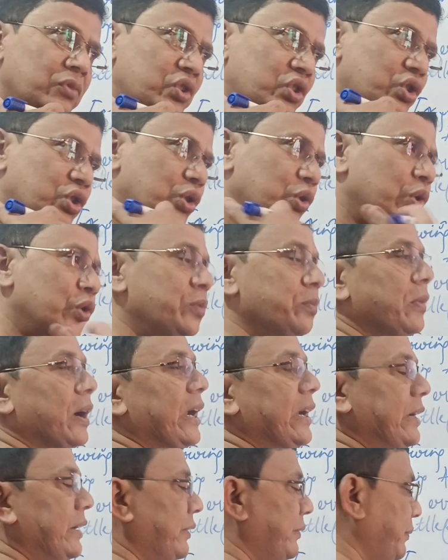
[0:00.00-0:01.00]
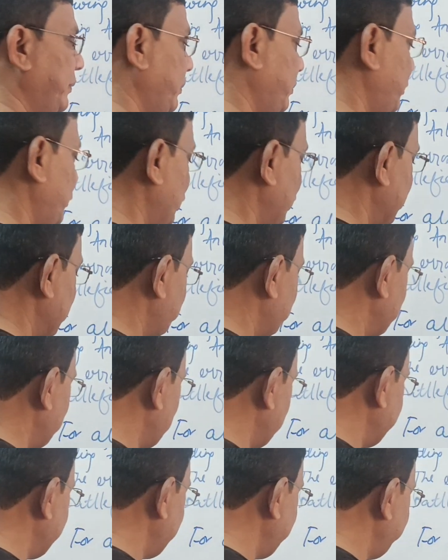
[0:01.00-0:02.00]
shrewd mind. Brutus was
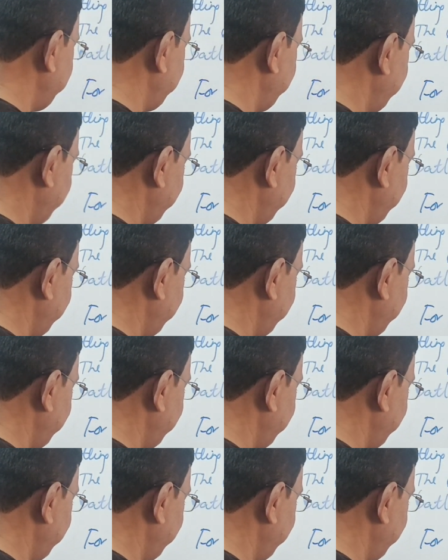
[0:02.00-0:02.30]
not a